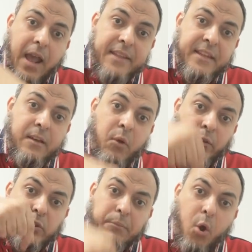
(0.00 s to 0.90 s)
And when
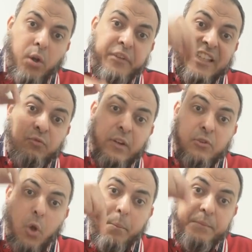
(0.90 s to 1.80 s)
you dip all of it, it will
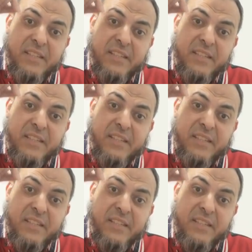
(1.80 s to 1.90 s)
drop